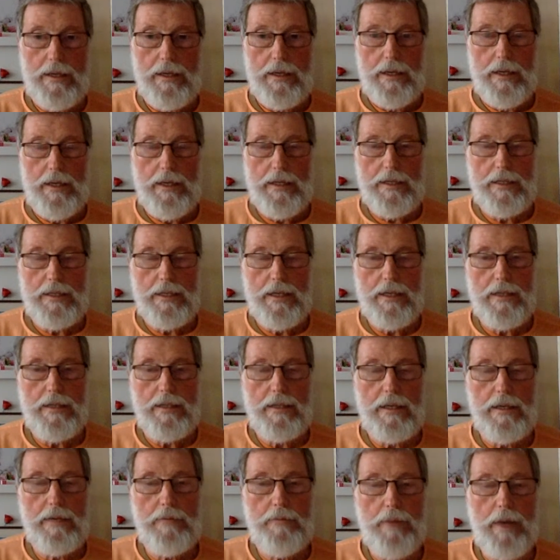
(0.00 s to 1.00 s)
is
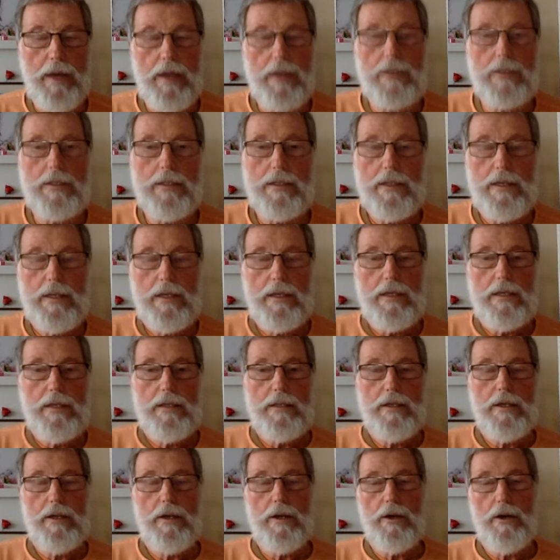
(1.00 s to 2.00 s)
nothing but
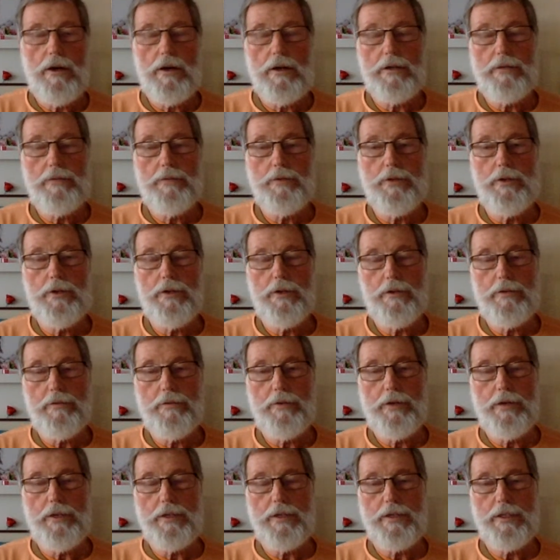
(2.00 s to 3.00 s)
the Lord of the
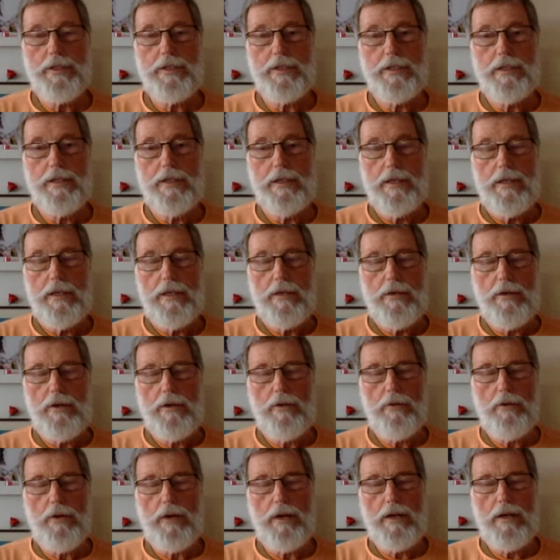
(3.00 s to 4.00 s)
universe. What
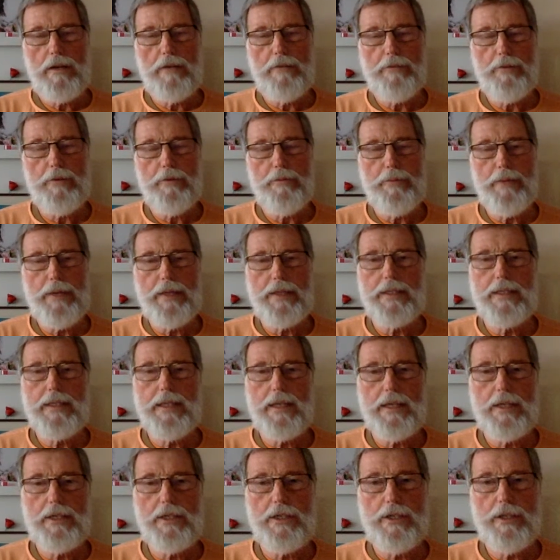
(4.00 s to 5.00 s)
a wonderful
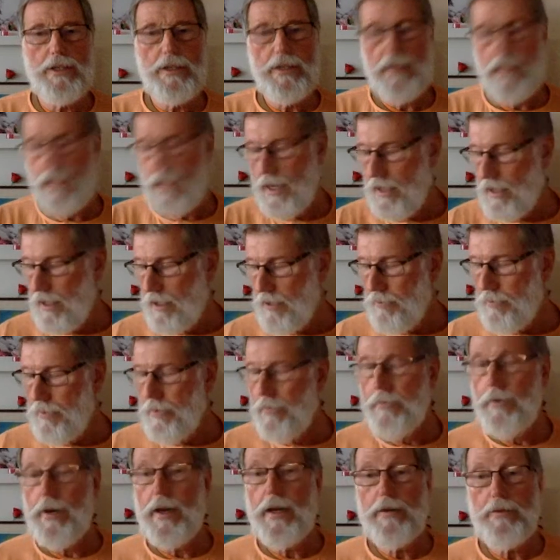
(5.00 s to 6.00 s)
meditation that can
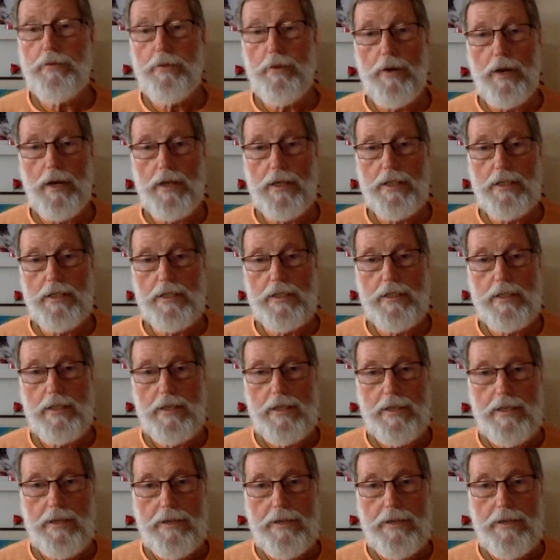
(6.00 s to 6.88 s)
provide for us.